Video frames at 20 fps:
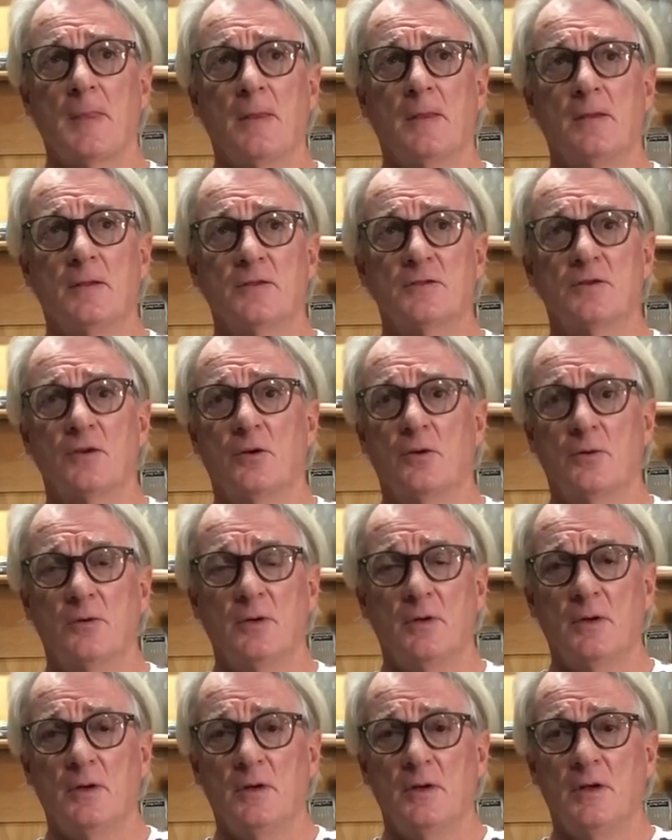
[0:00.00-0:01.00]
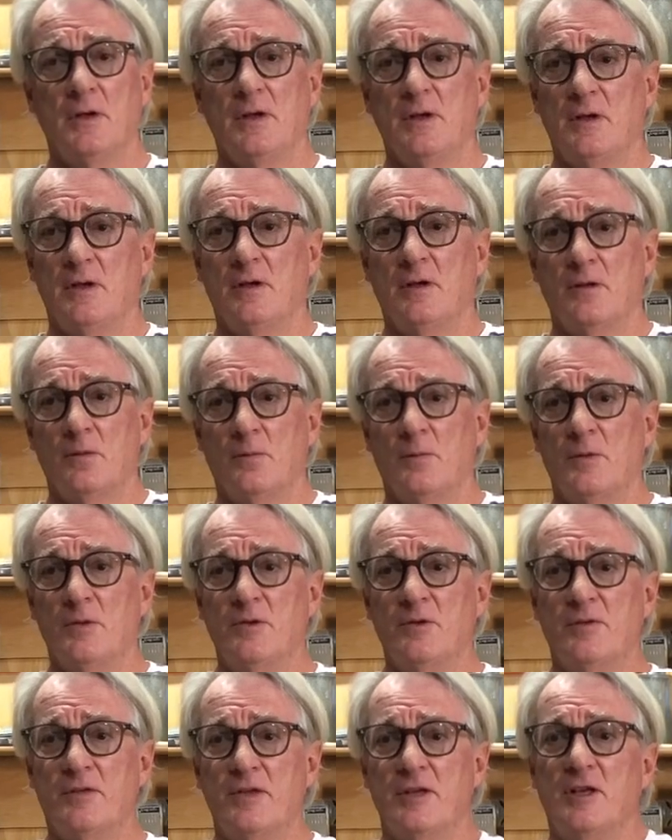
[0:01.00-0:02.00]
So when you
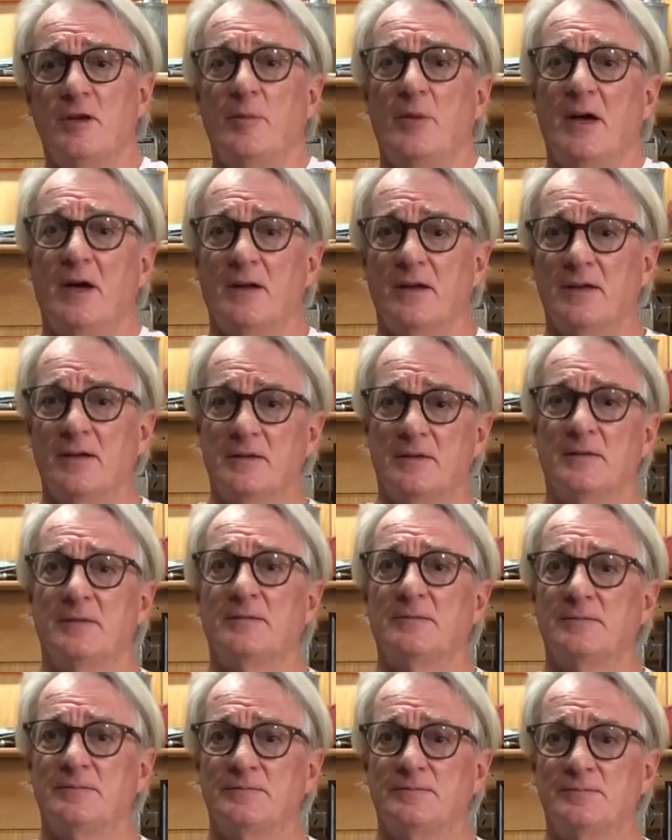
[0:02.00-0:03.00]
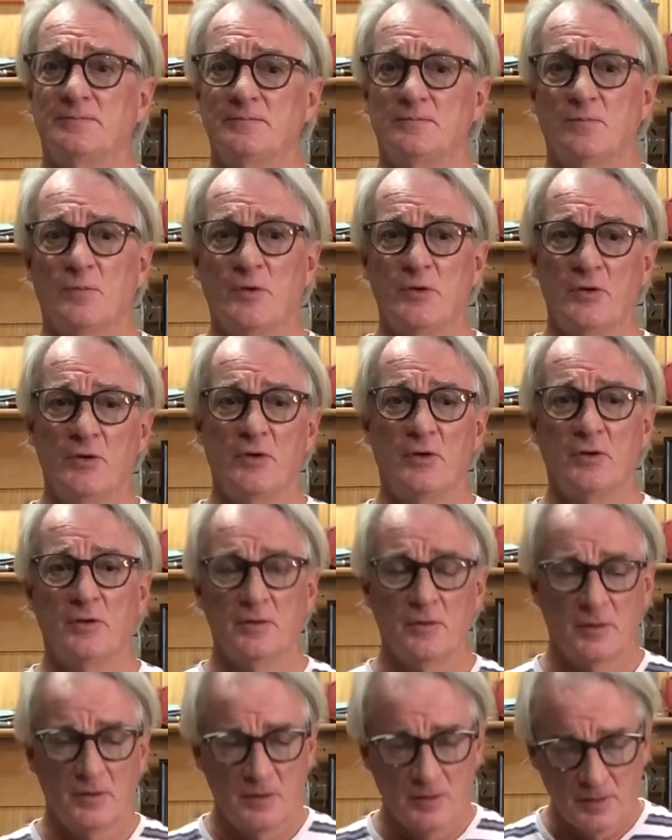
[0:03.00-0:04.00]
think about it, when you're
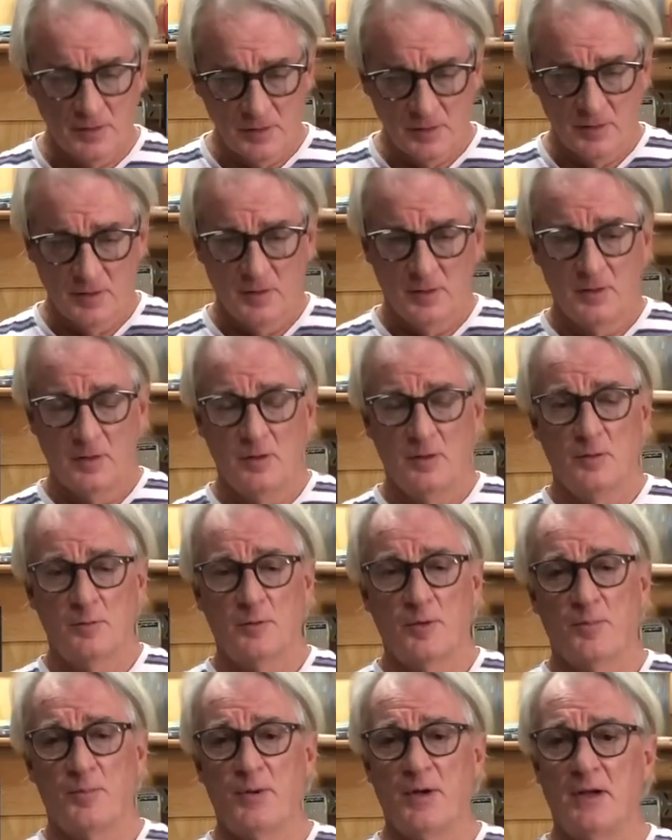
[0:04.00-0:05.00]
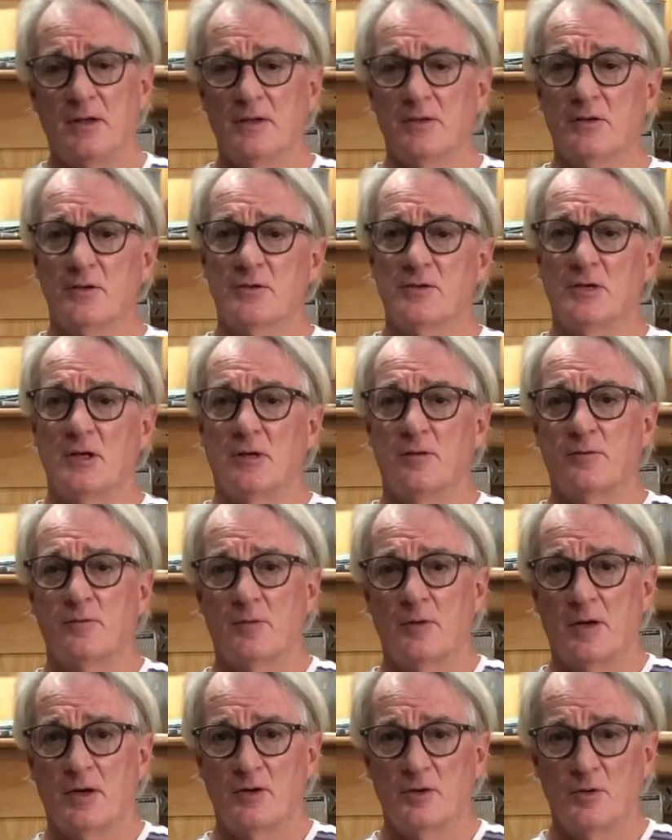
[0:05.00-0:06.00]
propelling yourself
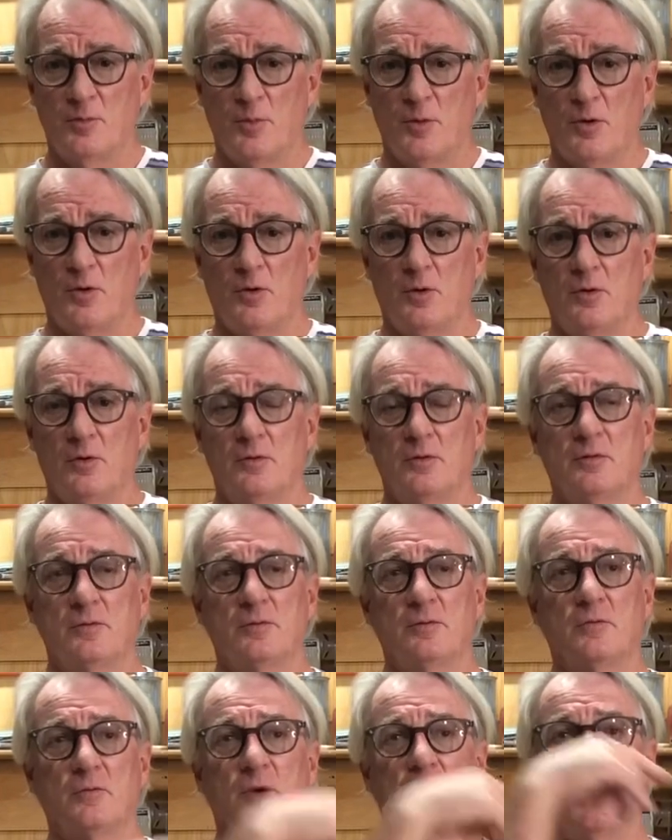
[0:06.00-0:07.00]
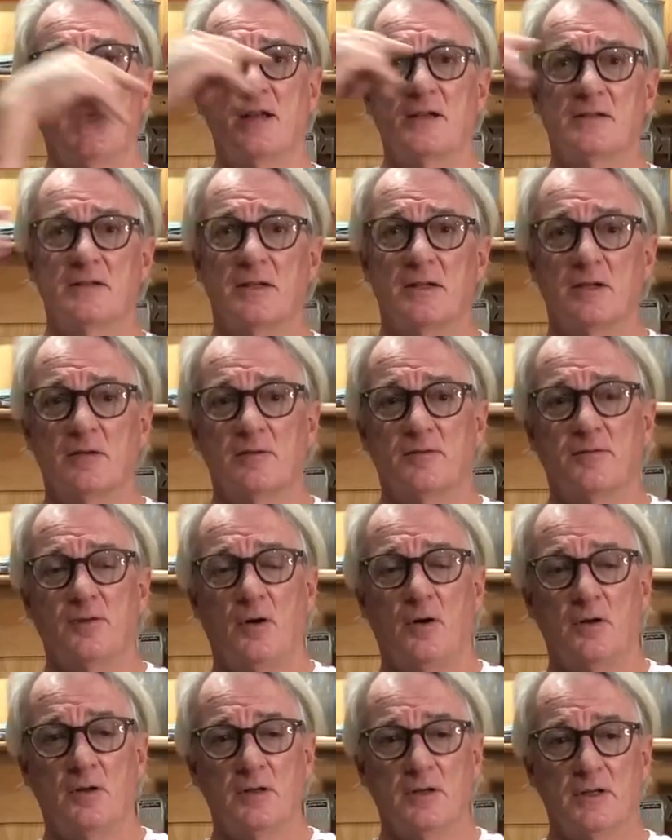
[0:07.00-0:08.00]
around the bowl, rising and
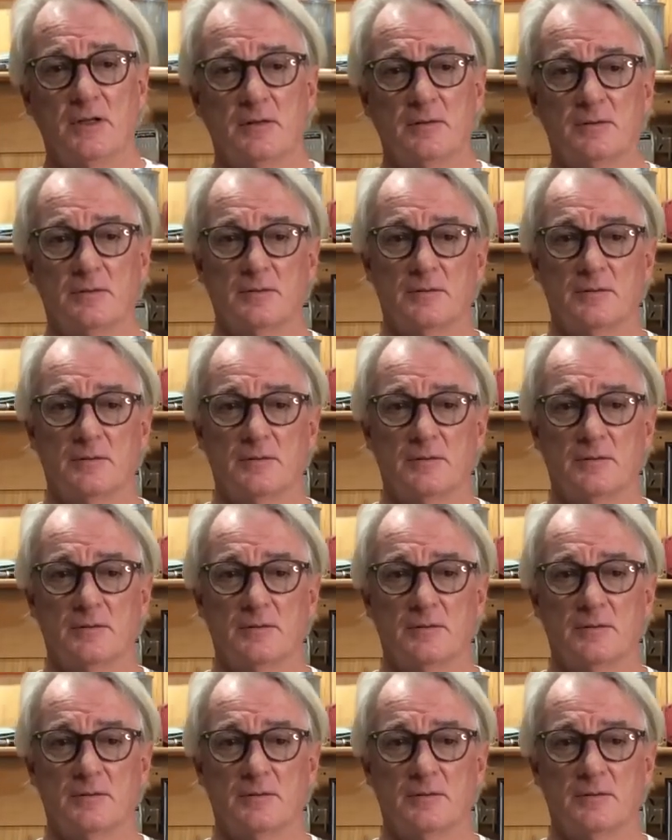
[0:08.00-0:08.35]
falling,